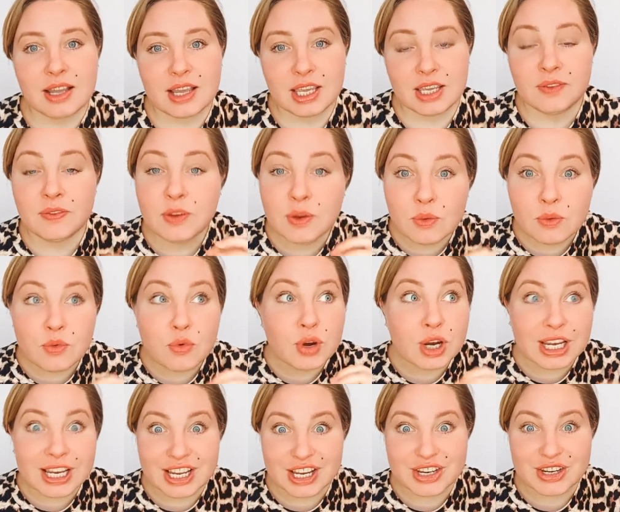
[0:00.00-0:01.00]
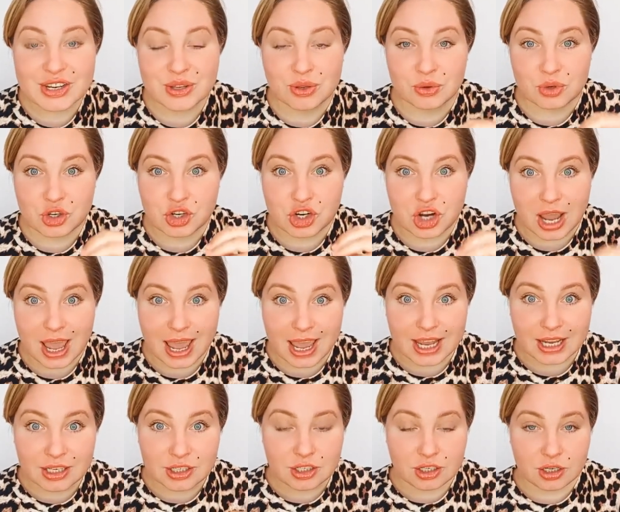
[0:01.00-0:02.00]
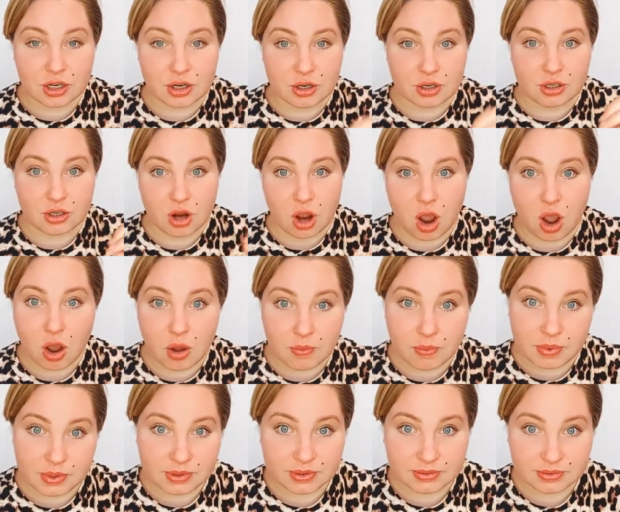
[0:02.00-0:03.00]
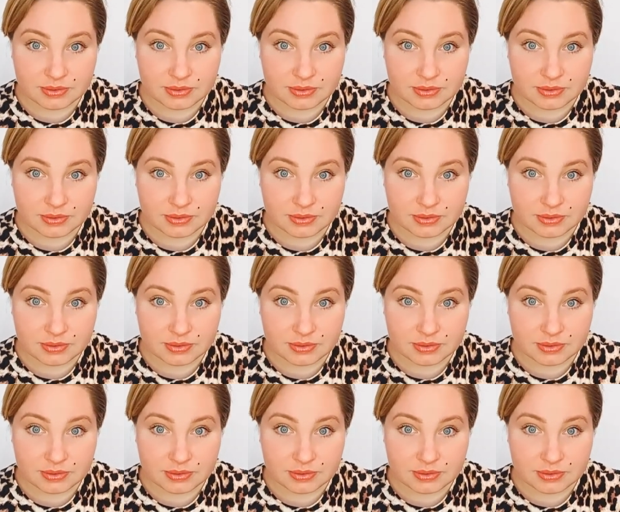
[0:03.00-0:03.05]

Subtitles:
If you wish to change your job,